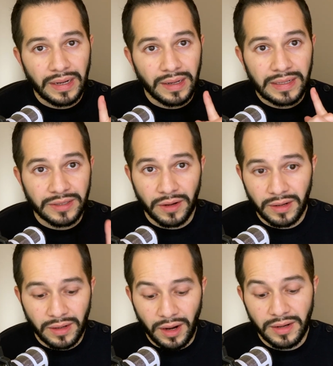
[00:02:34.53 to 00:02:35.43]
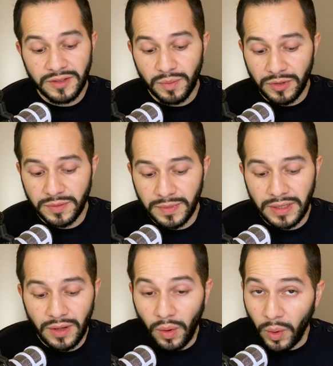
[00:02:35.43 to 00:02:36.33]
a target audience must
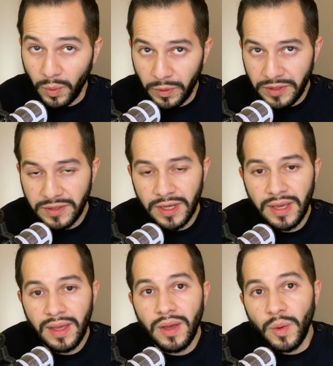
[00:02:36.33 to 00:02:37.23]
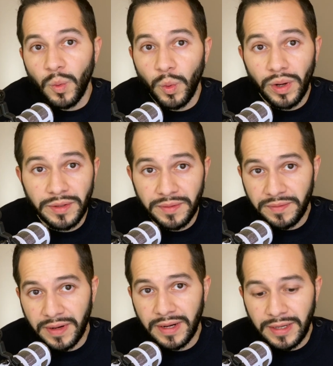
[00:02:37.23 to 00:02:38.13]
be always well
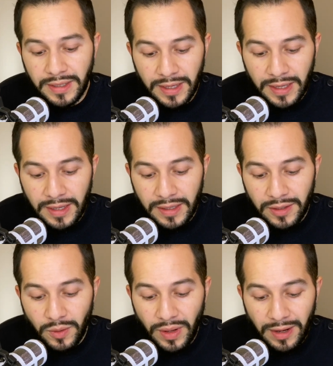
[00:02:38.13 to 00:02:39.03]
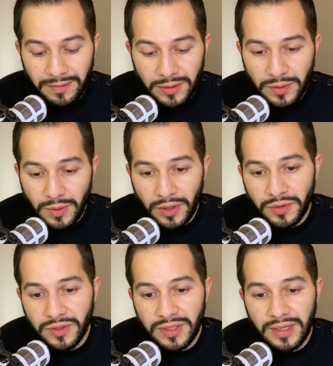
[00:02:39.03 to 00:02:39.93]
defined. You have to
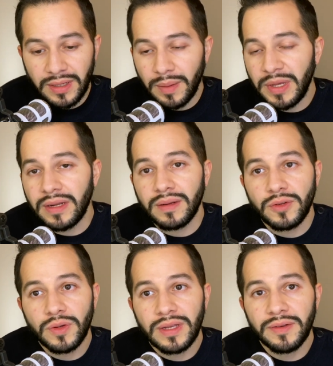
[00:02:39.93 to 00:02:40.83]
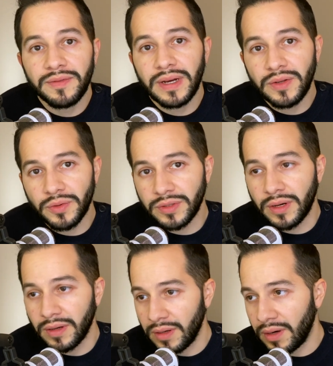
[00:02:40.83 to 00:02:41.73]
understand, you can define your
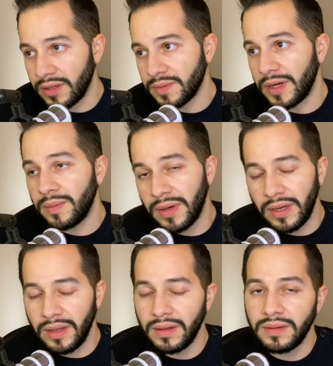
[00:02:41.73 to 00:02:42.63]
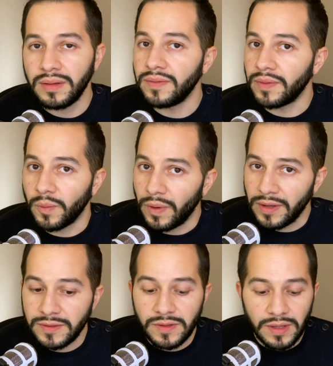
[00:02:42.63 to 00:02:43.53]
target audience by many different
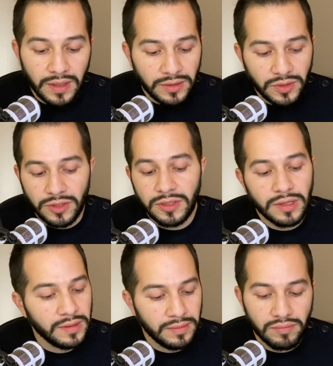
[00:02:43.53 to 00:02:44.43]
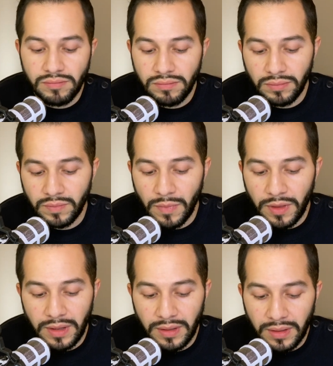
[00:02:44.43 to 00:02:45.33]
ways. You can just
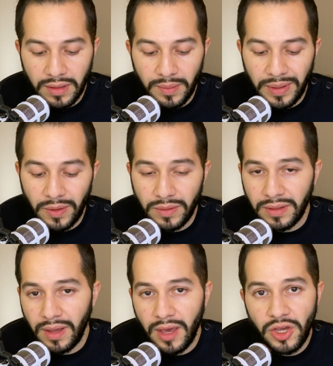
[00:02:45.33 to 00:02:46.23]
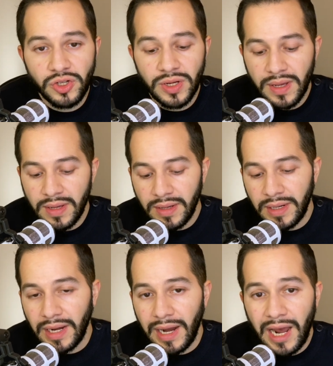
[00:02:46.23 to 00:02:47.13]
think about the age,
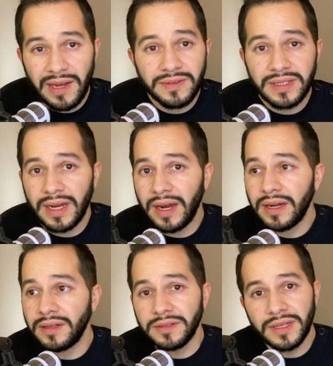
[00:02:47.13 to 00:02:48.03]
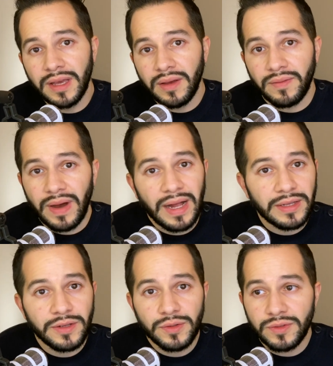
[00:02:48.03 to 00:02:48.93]
lifestyles,
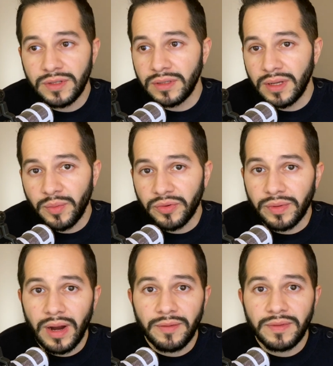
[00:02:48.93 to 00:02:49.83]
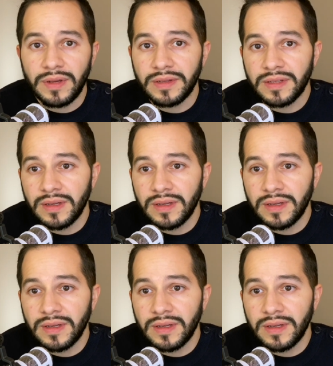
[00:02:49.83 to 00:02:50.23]
values, demographics,